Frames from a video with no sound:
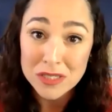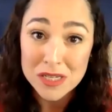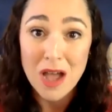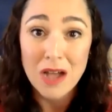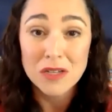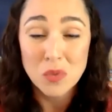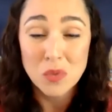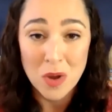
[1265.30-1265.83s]

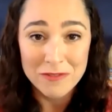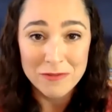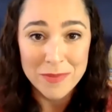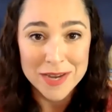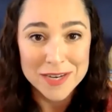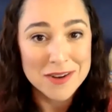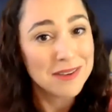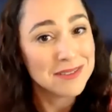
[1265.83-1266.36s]
dogs. One of
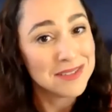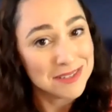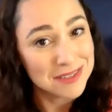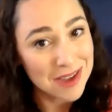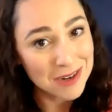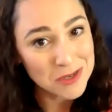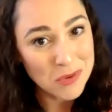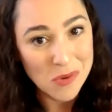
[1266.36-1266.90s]
my dogs is
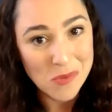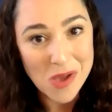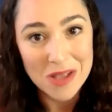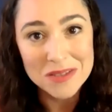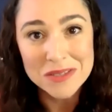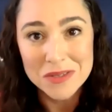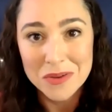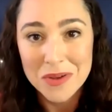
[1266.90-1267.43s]
not doing well,
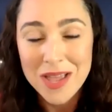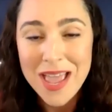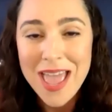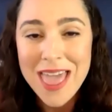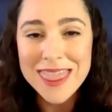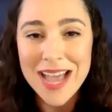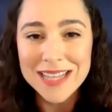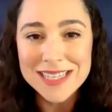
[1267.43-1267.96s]
so
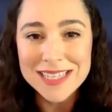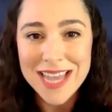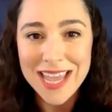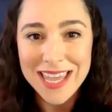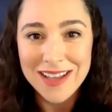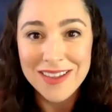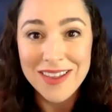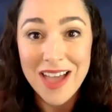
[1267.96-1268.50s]
that's
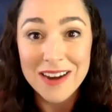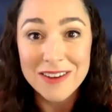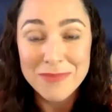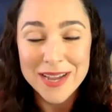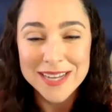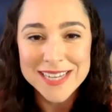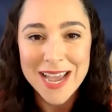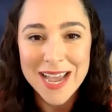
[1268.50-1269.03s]
taking a lot of
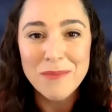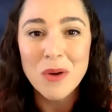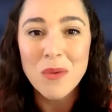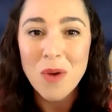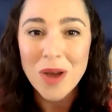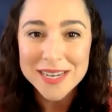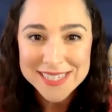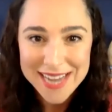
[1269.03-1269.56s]
my time. But
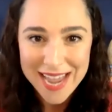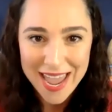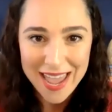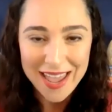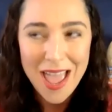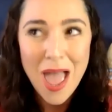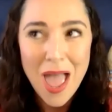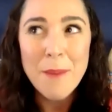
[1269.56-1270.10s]
one
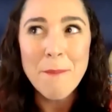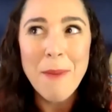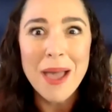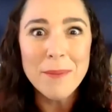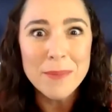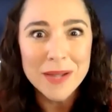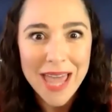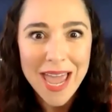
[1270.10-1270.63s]
day, my
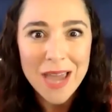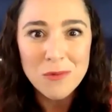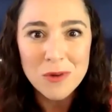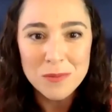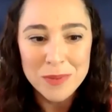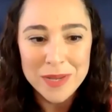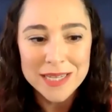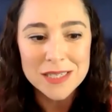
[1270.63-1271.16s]
plan
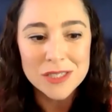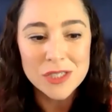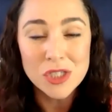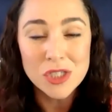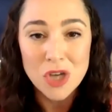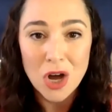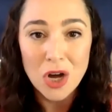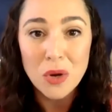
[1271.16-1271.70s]
would be to
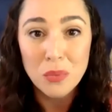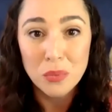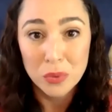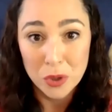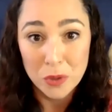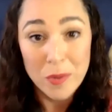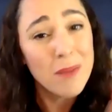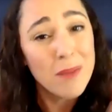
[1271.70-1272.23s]
start a
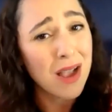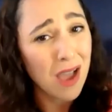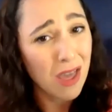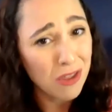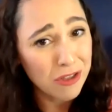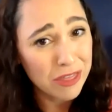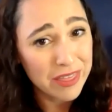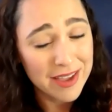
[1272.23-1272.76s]
room, among
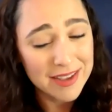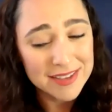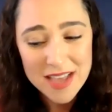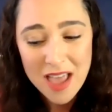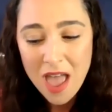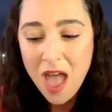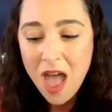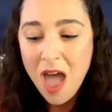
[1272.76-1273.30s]
other things,
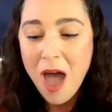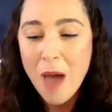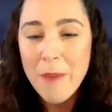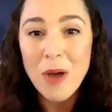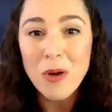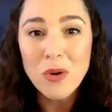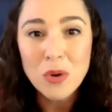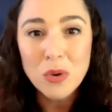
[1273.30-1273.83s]

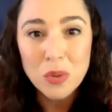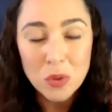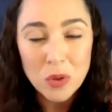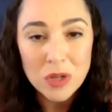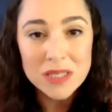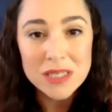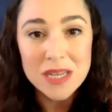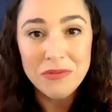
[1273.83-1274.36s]
about
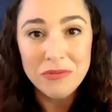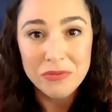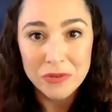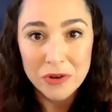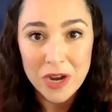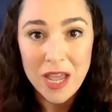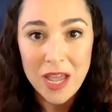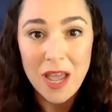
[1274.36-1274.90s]

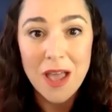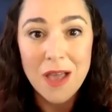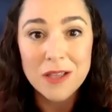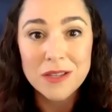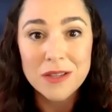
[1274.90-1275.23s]
cruelty-free